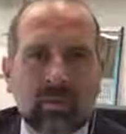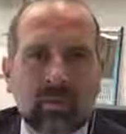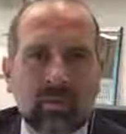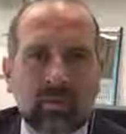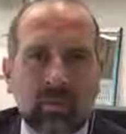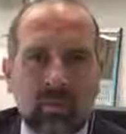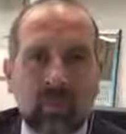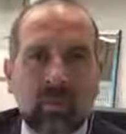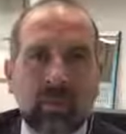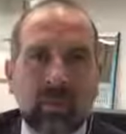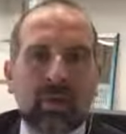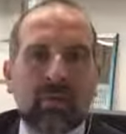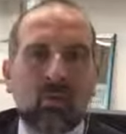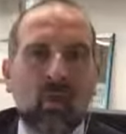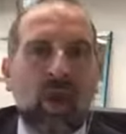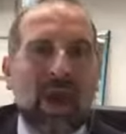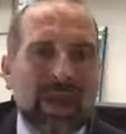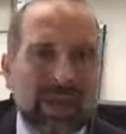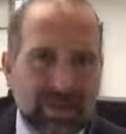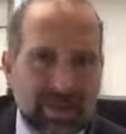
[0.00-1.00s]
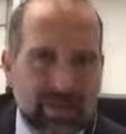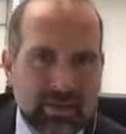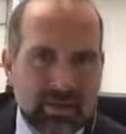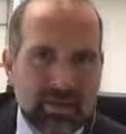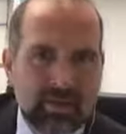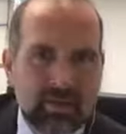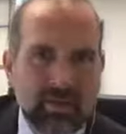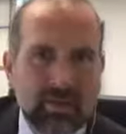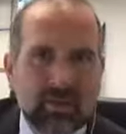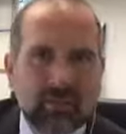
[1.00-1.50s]
or we can weigh it,
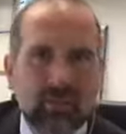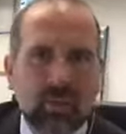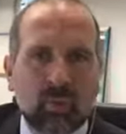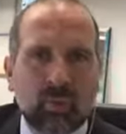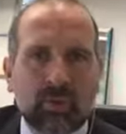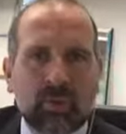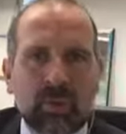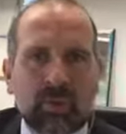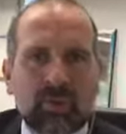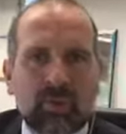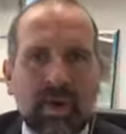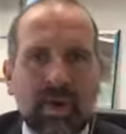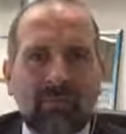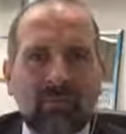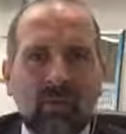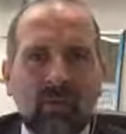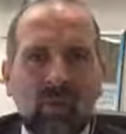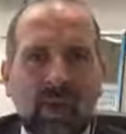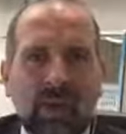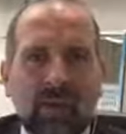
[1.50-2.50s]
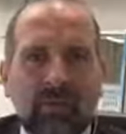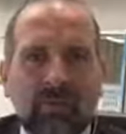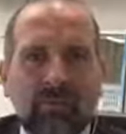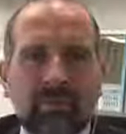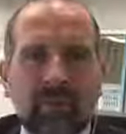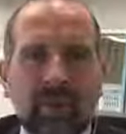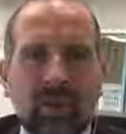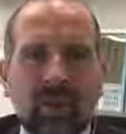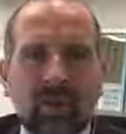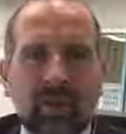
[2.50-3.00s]
but we don't have a way of
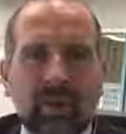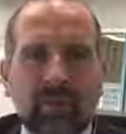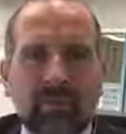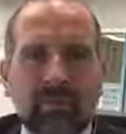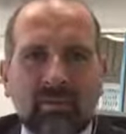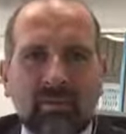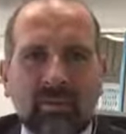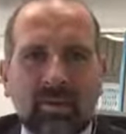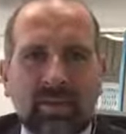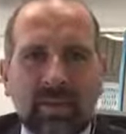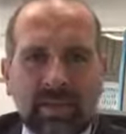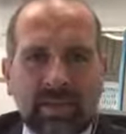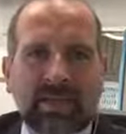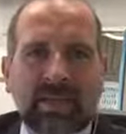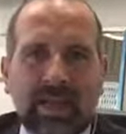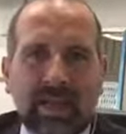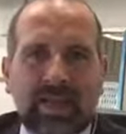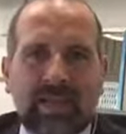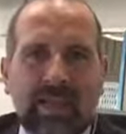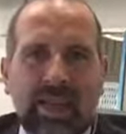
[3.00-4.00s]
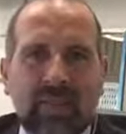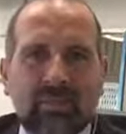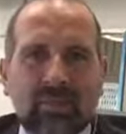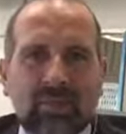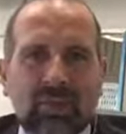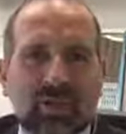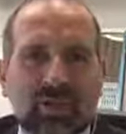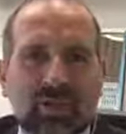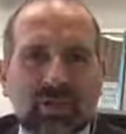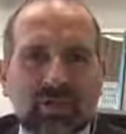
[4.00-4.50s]
knowing exactly how much
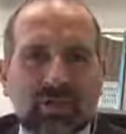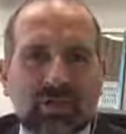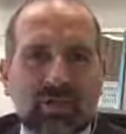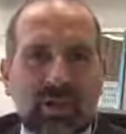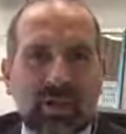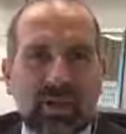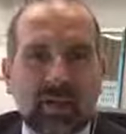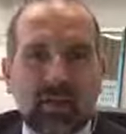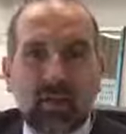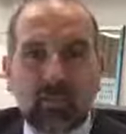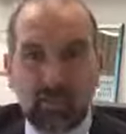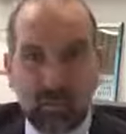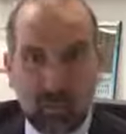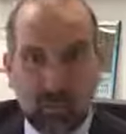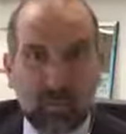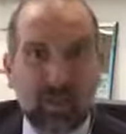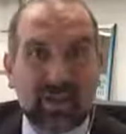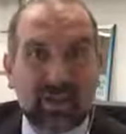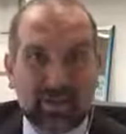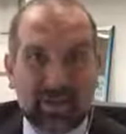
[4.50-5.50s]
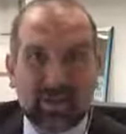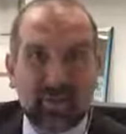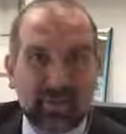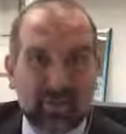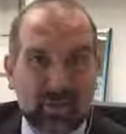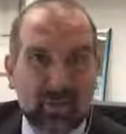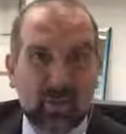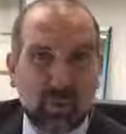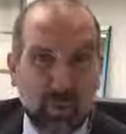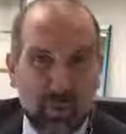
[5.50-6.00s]
tissue we've taken off. We
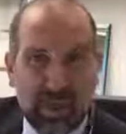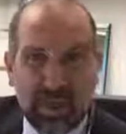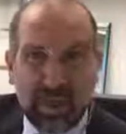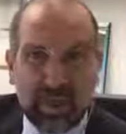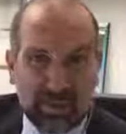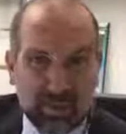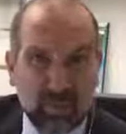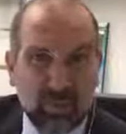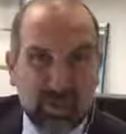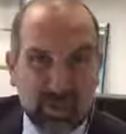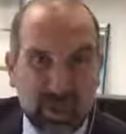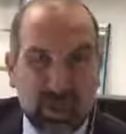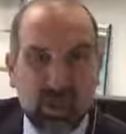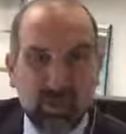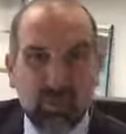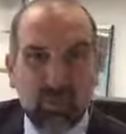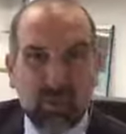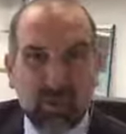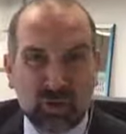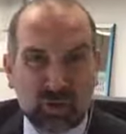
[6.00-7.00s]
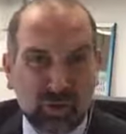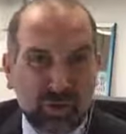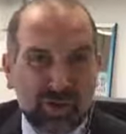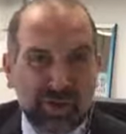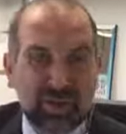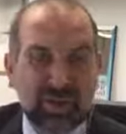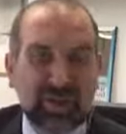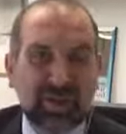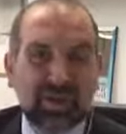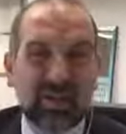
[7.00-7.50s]
obviously weigh it as we go, and we try
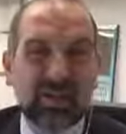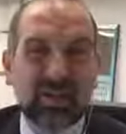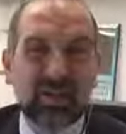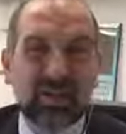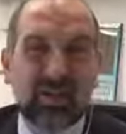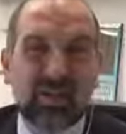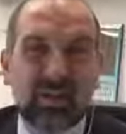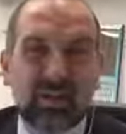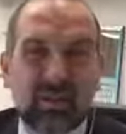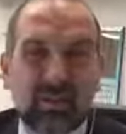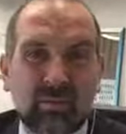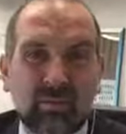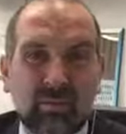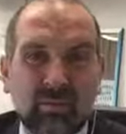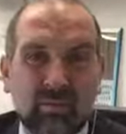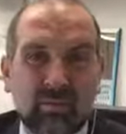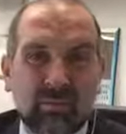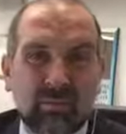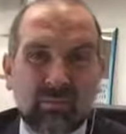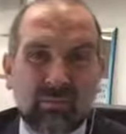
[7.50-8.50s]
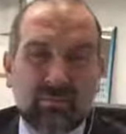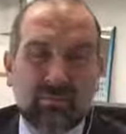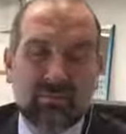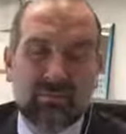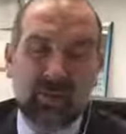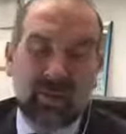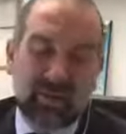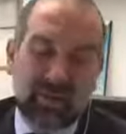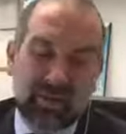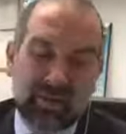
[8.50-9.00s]
and
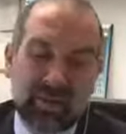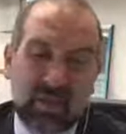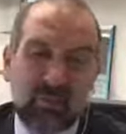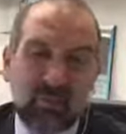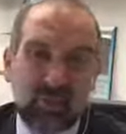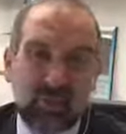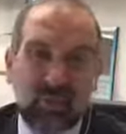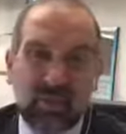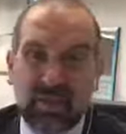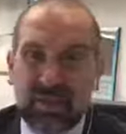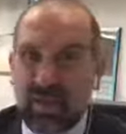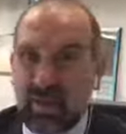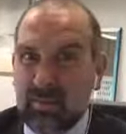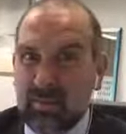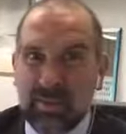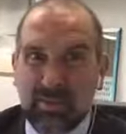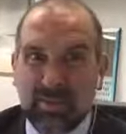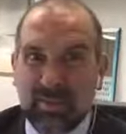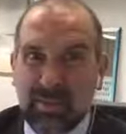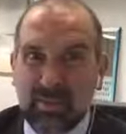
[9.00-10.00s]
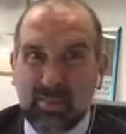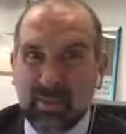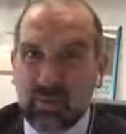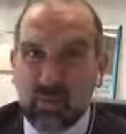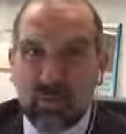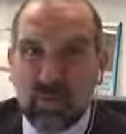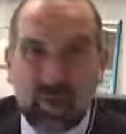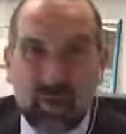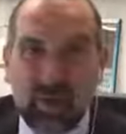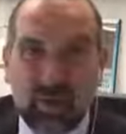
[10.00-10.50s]
well, I say we try and get about the same amount.
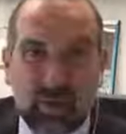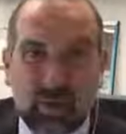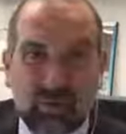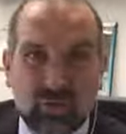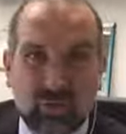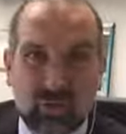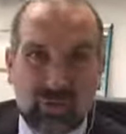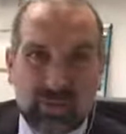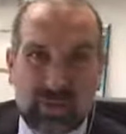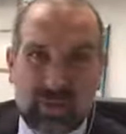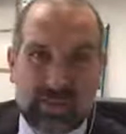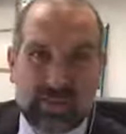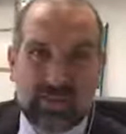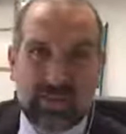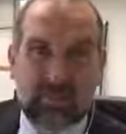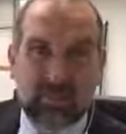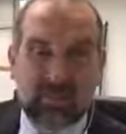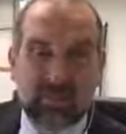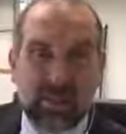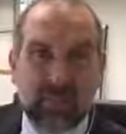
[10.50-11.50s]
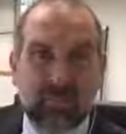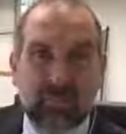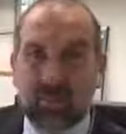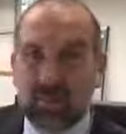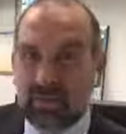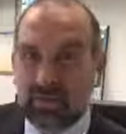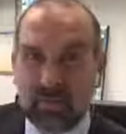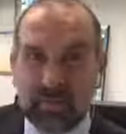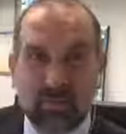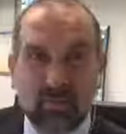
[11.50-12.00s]
I don't try and get the same amount because
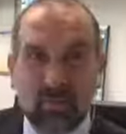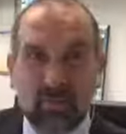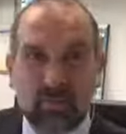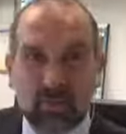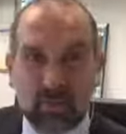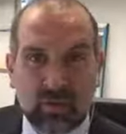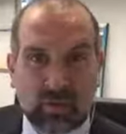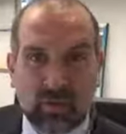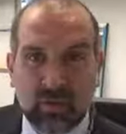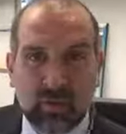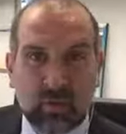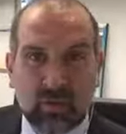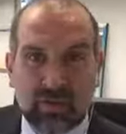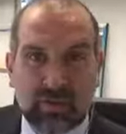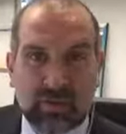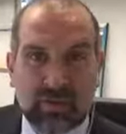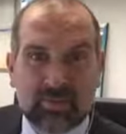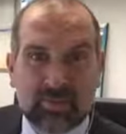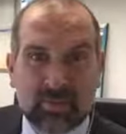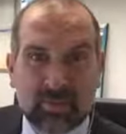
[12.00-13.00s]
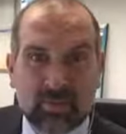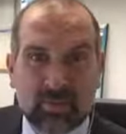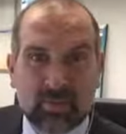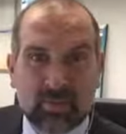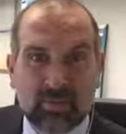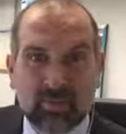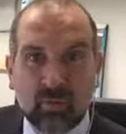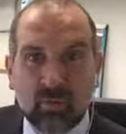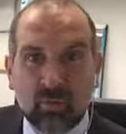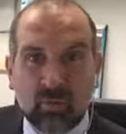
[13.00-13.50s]
they're always asymmetrical
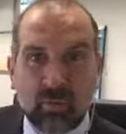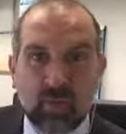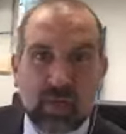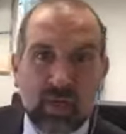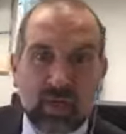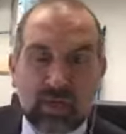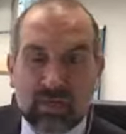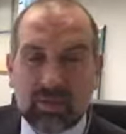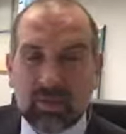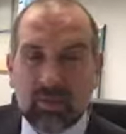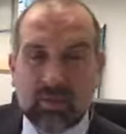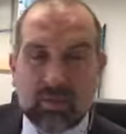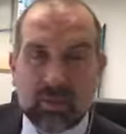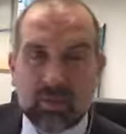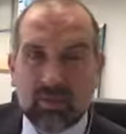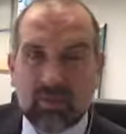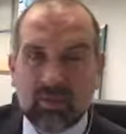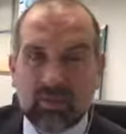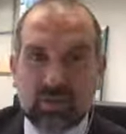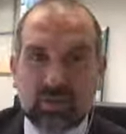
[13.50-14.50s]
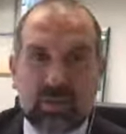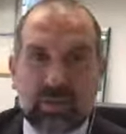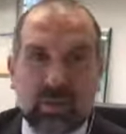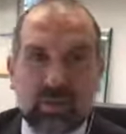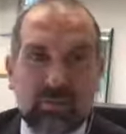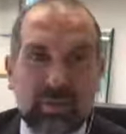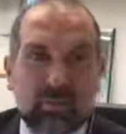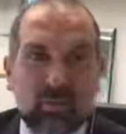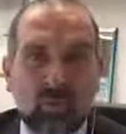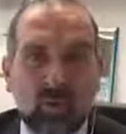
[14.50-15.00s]
before. So I usually take a
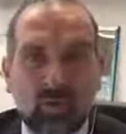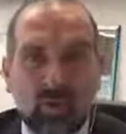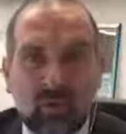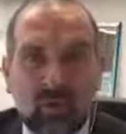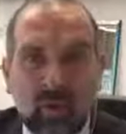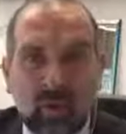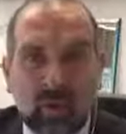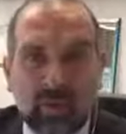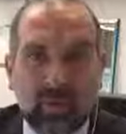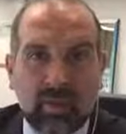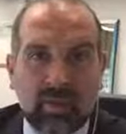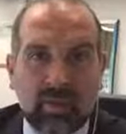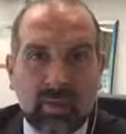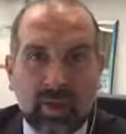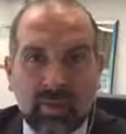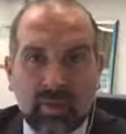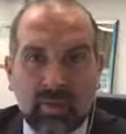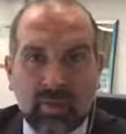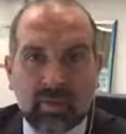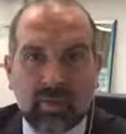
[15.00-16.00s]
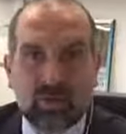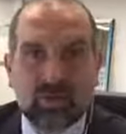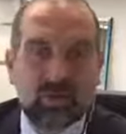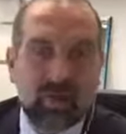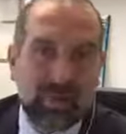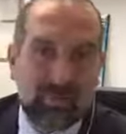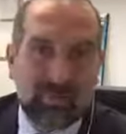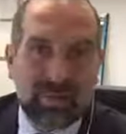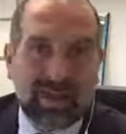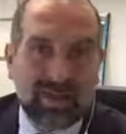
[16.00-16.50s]
bit more off one than the other to try
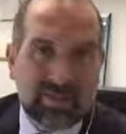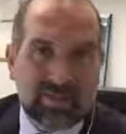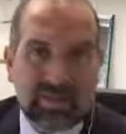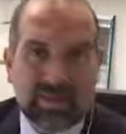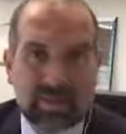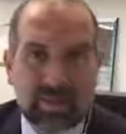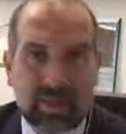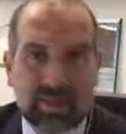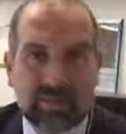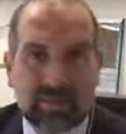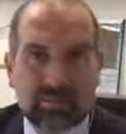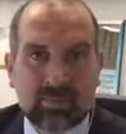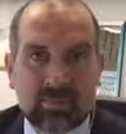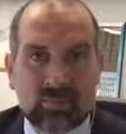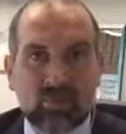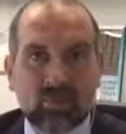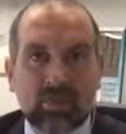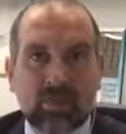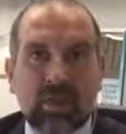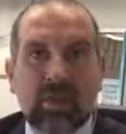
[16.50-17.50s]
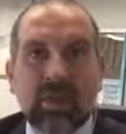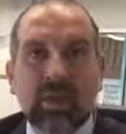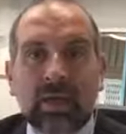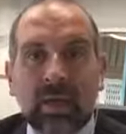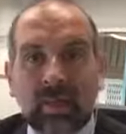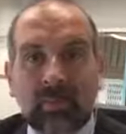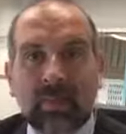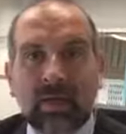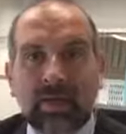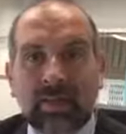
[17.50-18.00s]
and balance the asymmetry and
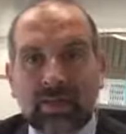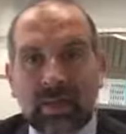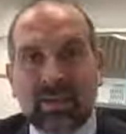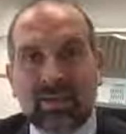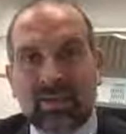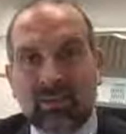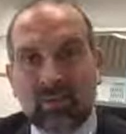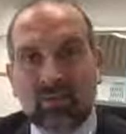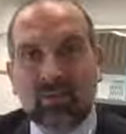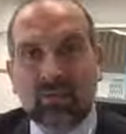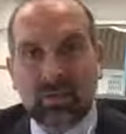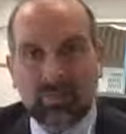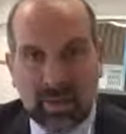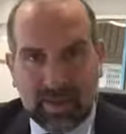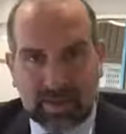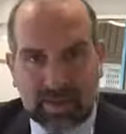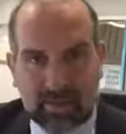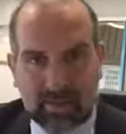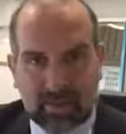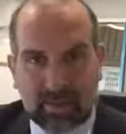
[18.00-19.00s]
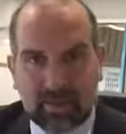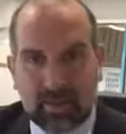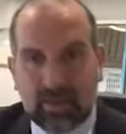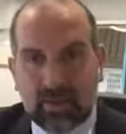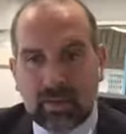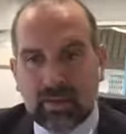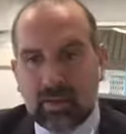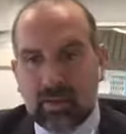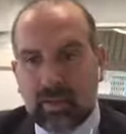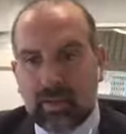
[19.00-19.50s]
make the asymmetry better.
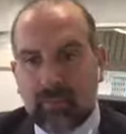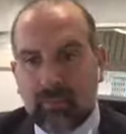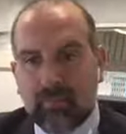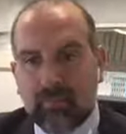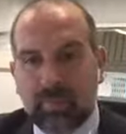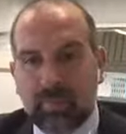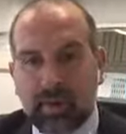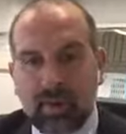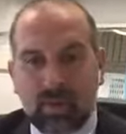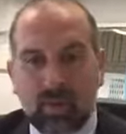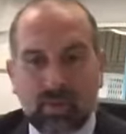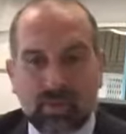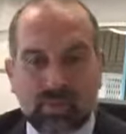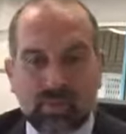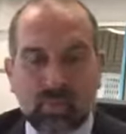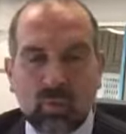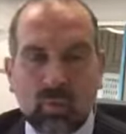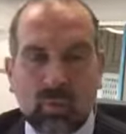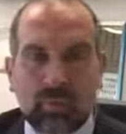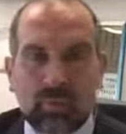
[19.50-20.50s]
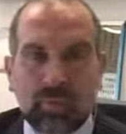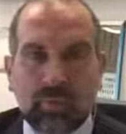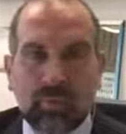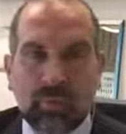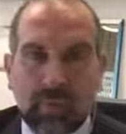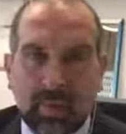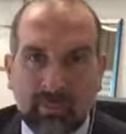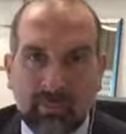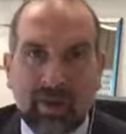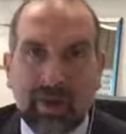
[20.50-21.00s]
But I always warn people
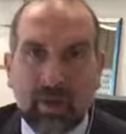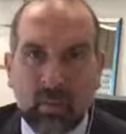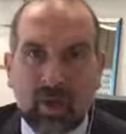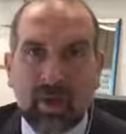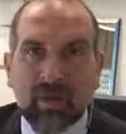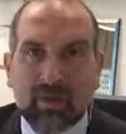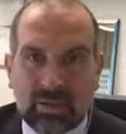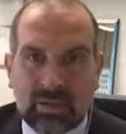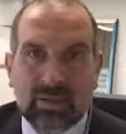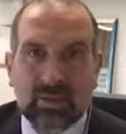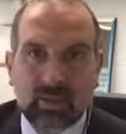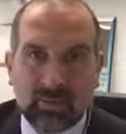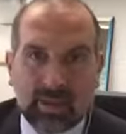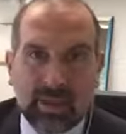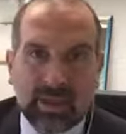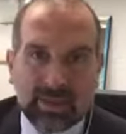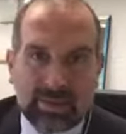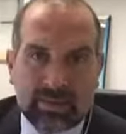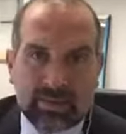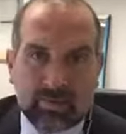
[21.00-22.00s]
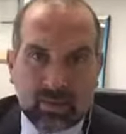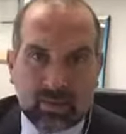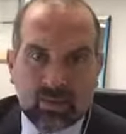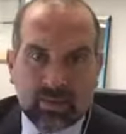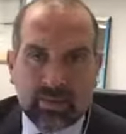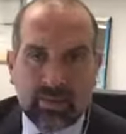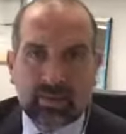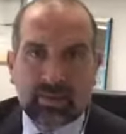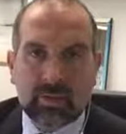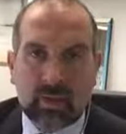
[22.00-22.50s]
there may well still be
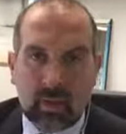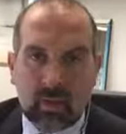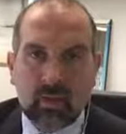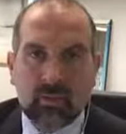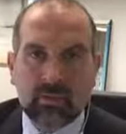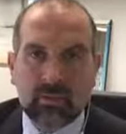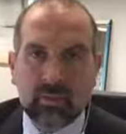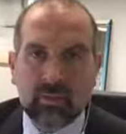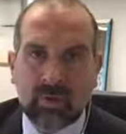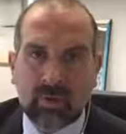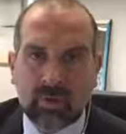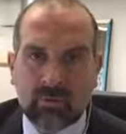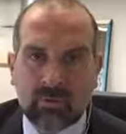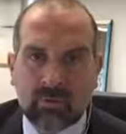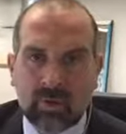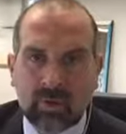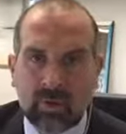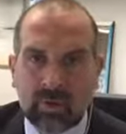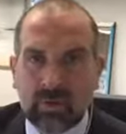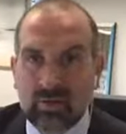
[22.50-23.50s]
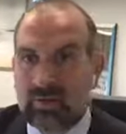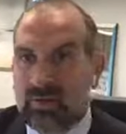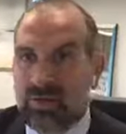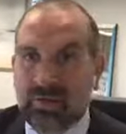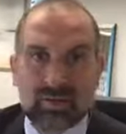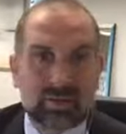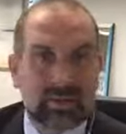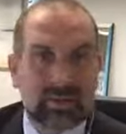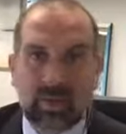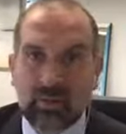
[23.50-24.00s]
asymmetries after breast reduction. It's the
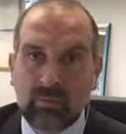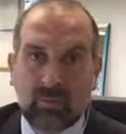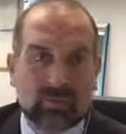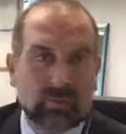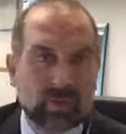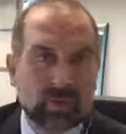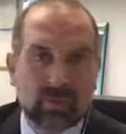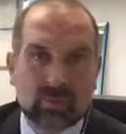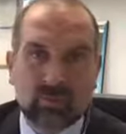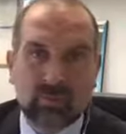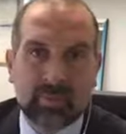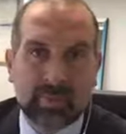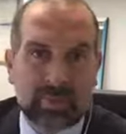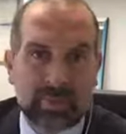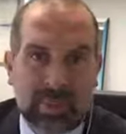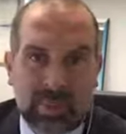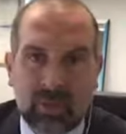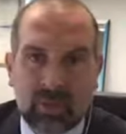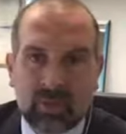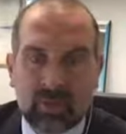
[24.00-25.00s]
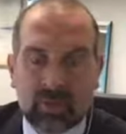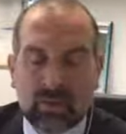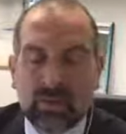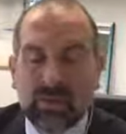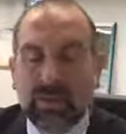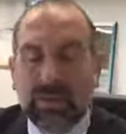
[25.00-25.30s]
same with breast augmentation.